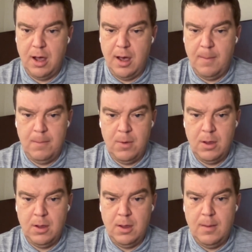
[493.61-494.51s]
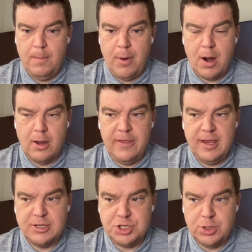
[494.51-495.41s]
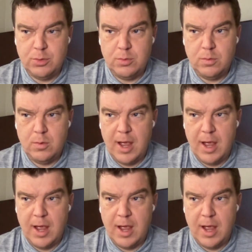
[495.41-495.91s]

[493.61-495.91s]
Part of the issue,